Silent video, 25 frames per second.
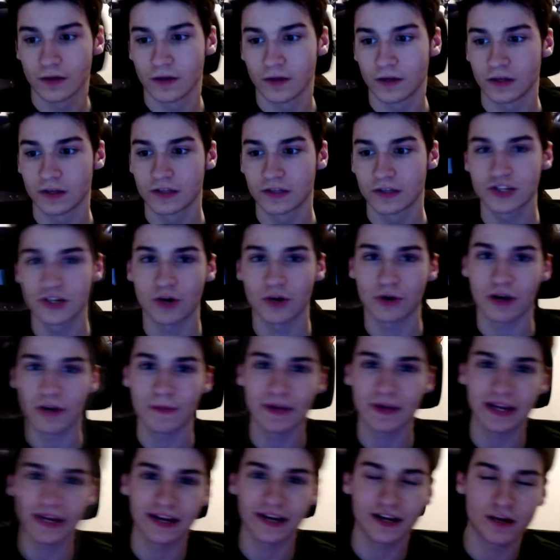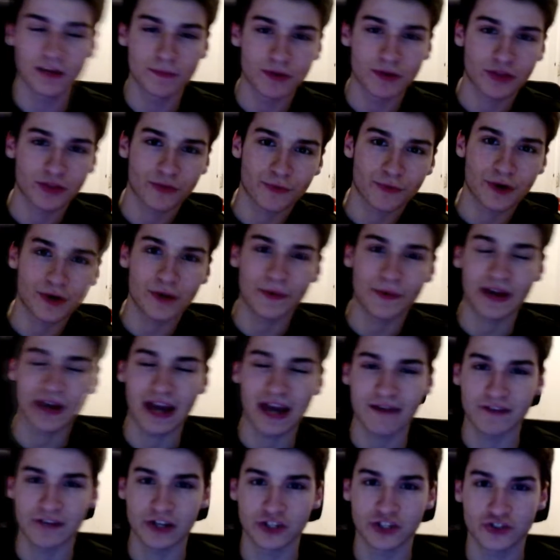So, coming in at number 3, we
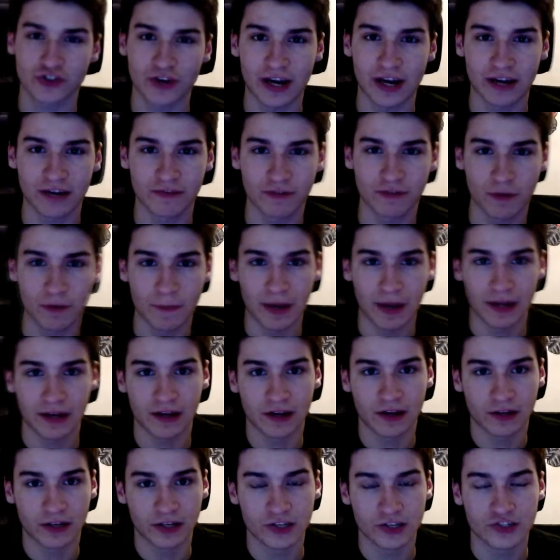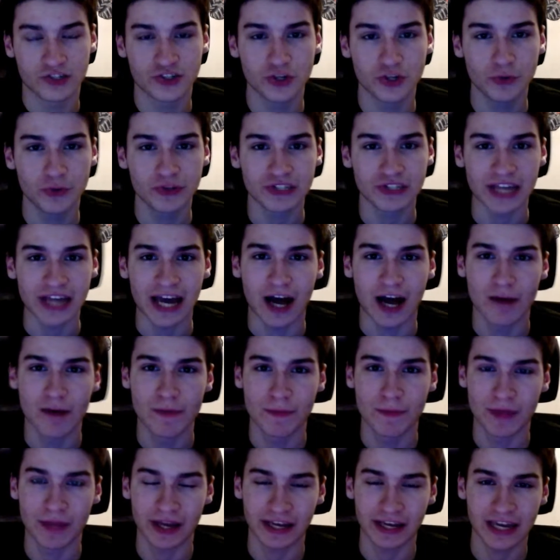have a track from his newest
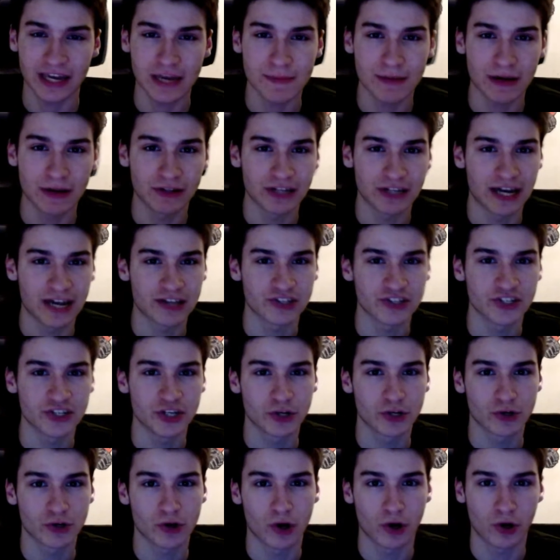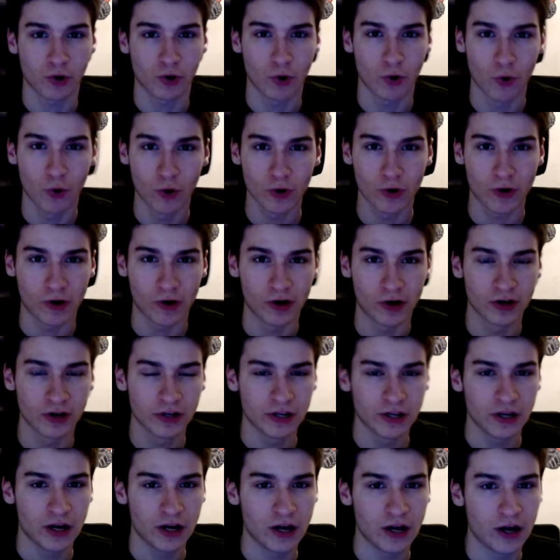album that came out last year called Horror,
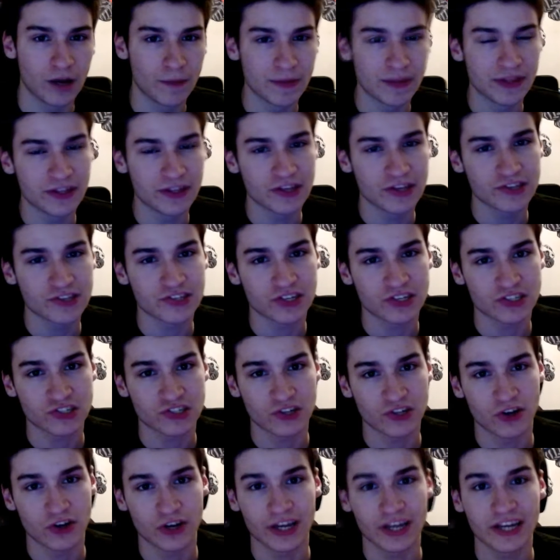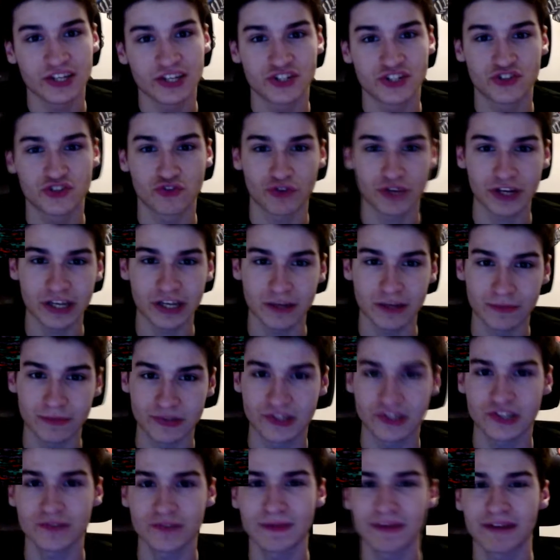and this song is
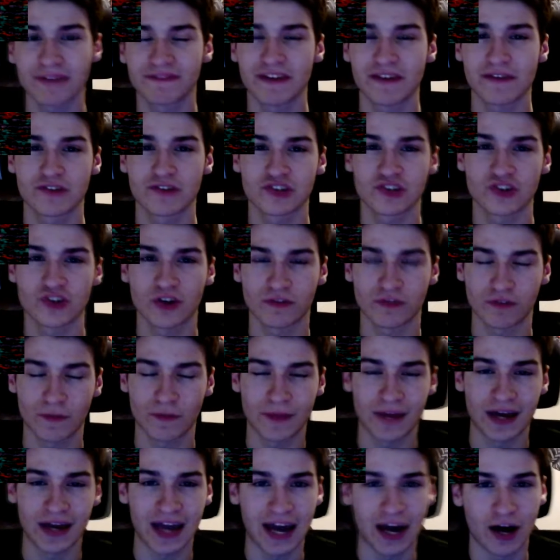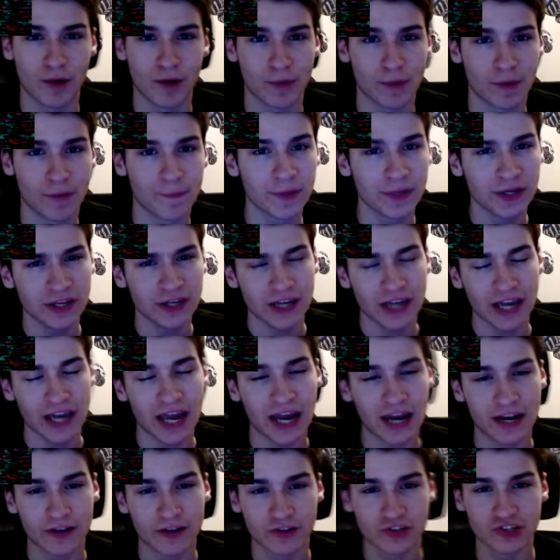Dreams. This is my favorite song from that album,
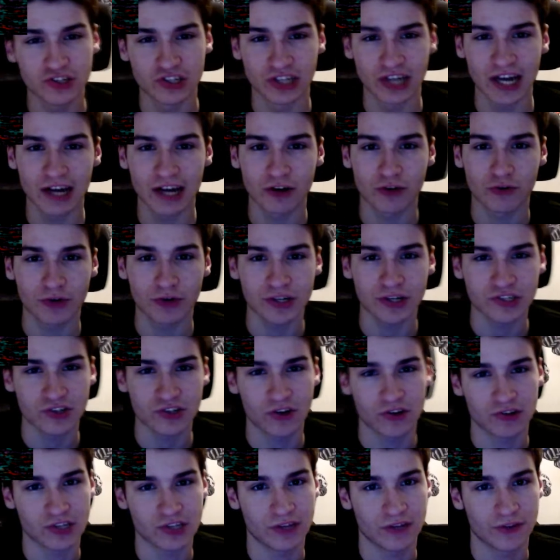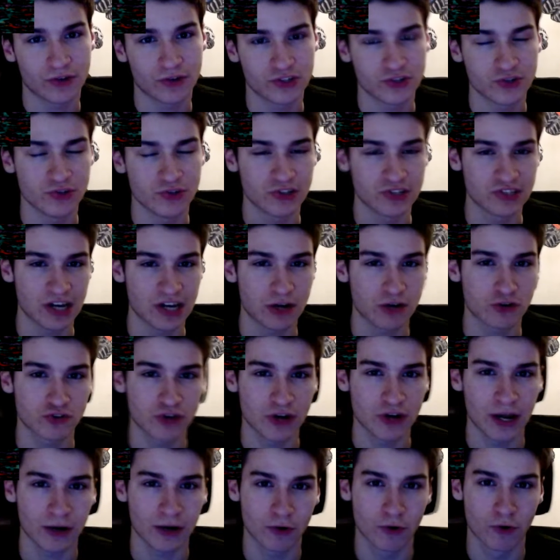and there's a lot of great songs on there too. The title
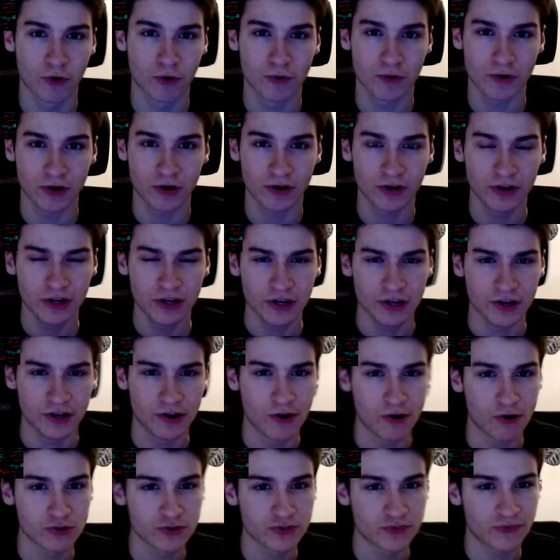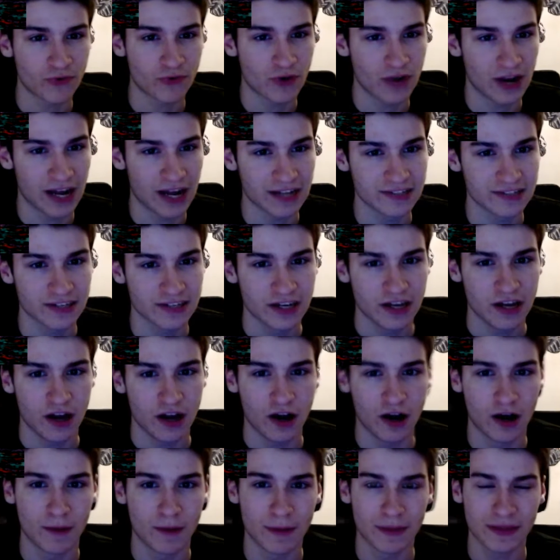track, Horror, Nosferat,
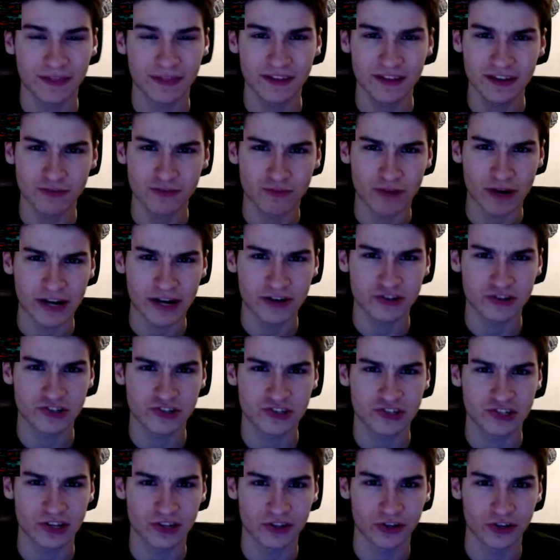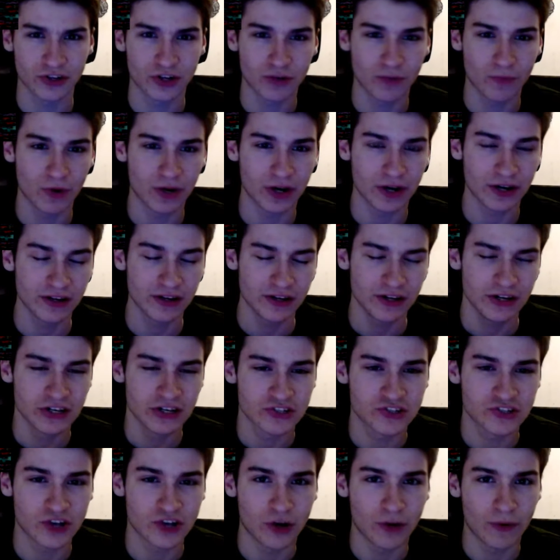I think Raiders is another good one.
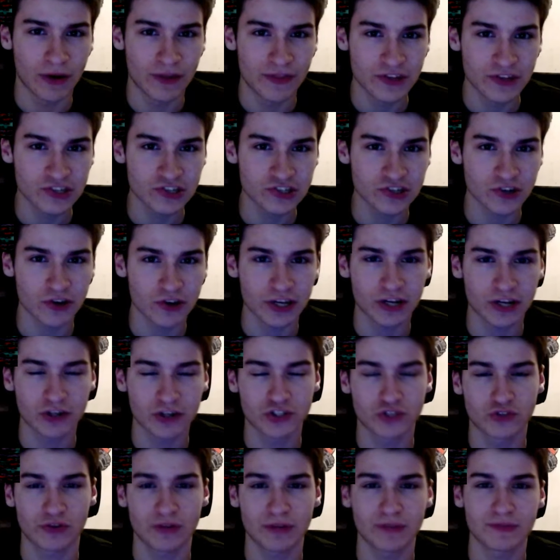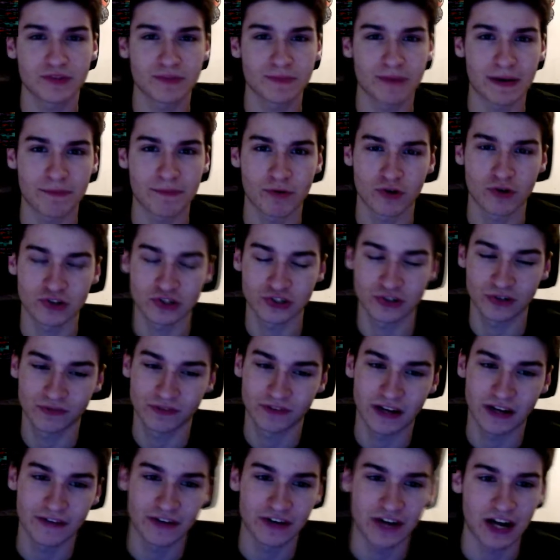So this song here, Dreams, is my personal
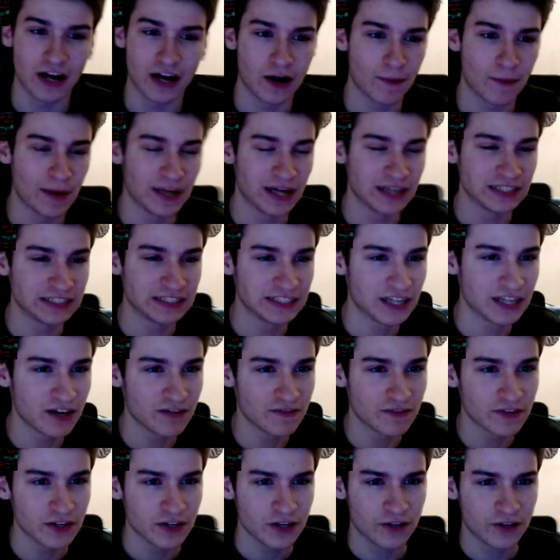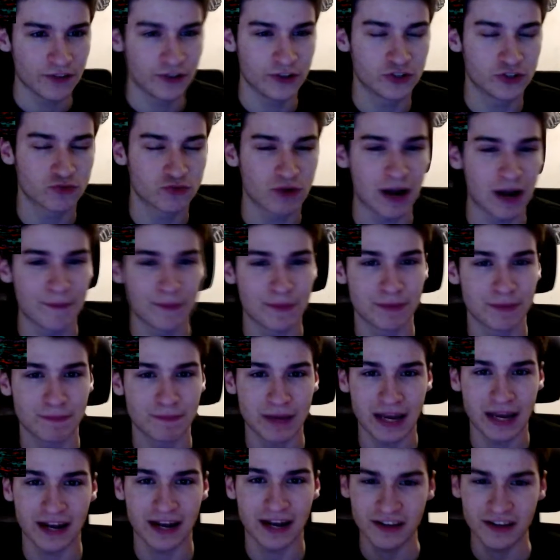favorite. I love the drop, but
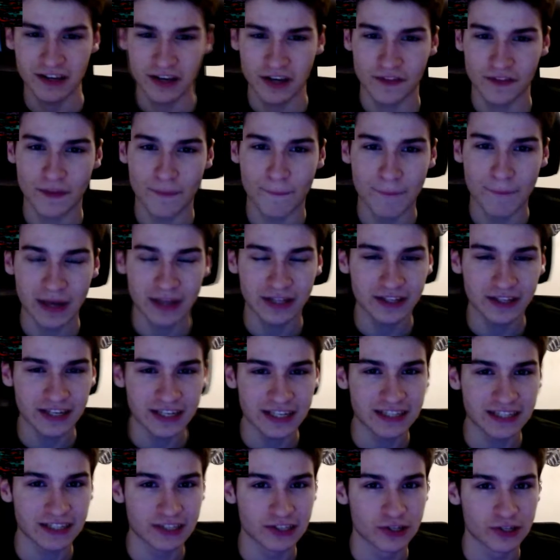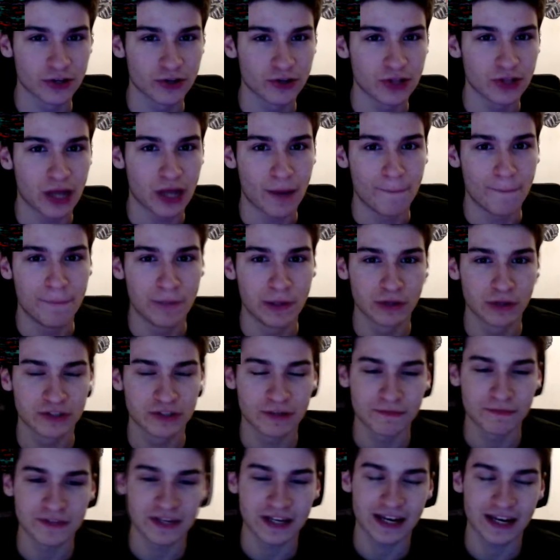man, the melody and the little
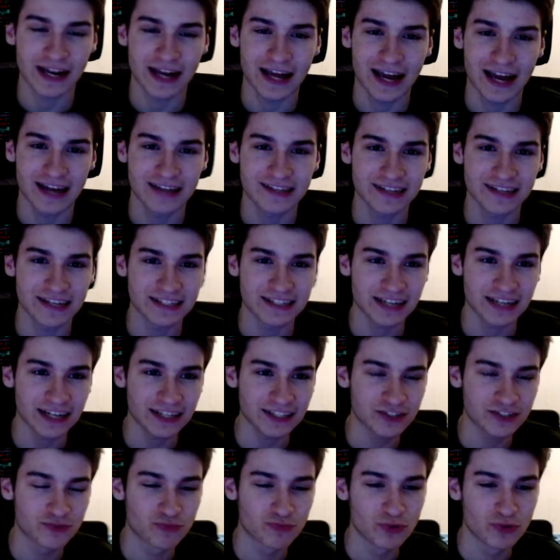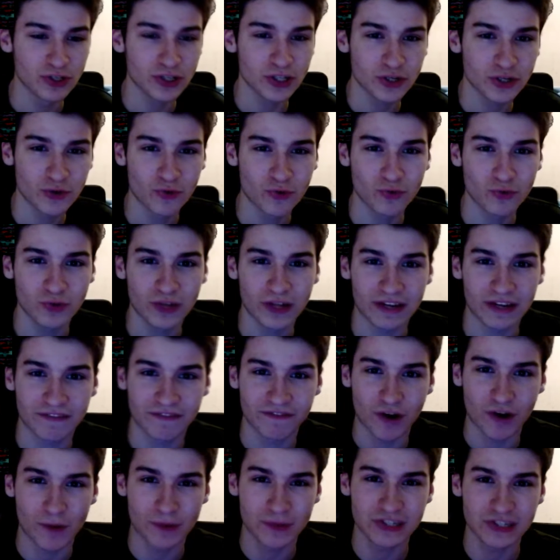build-ups that it has, it's got this really cool, like,
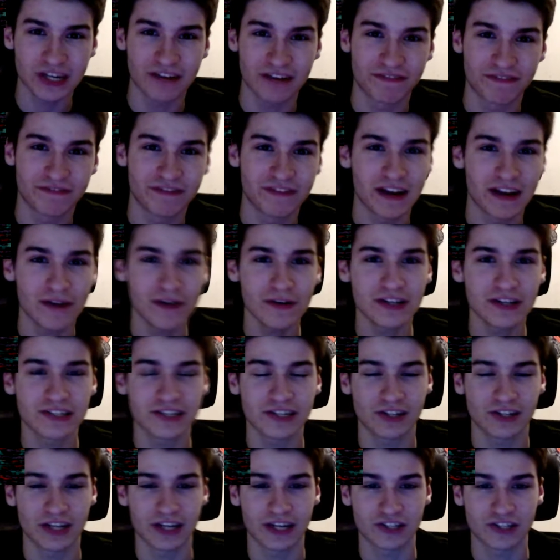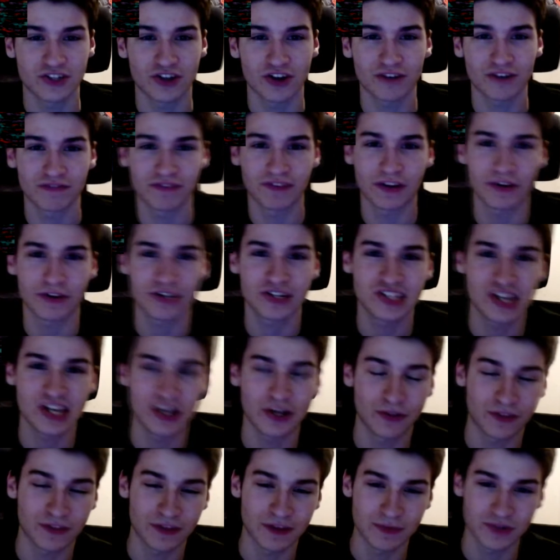almost like a fairy tale, like a dark fairy
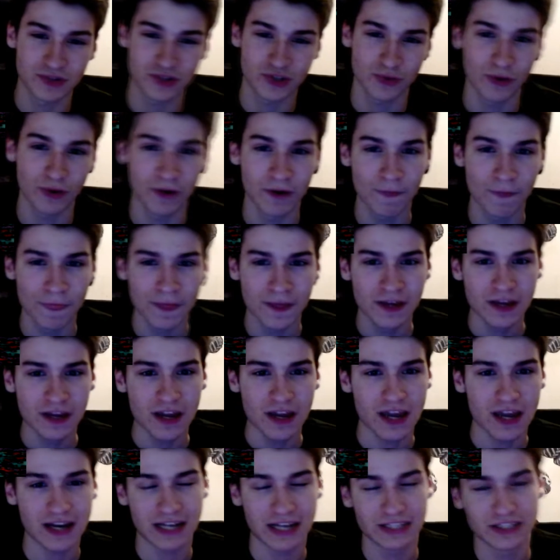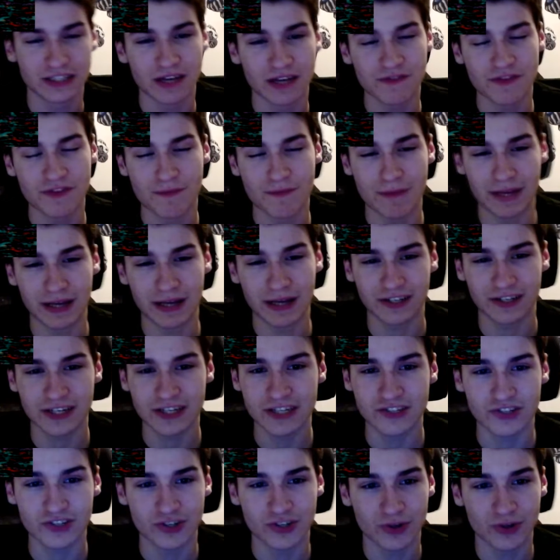tale theme to it, and I love the
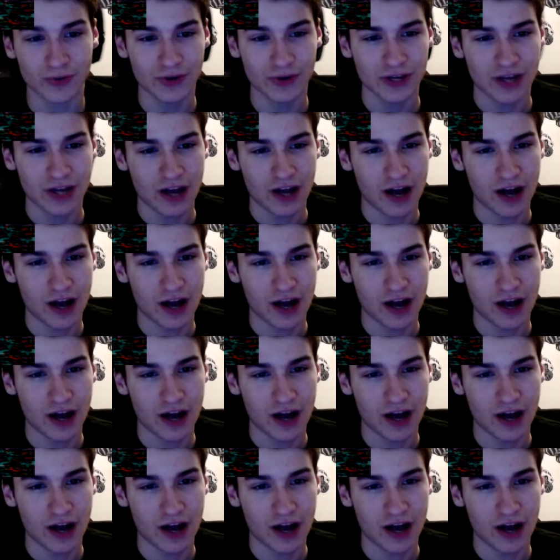melody too.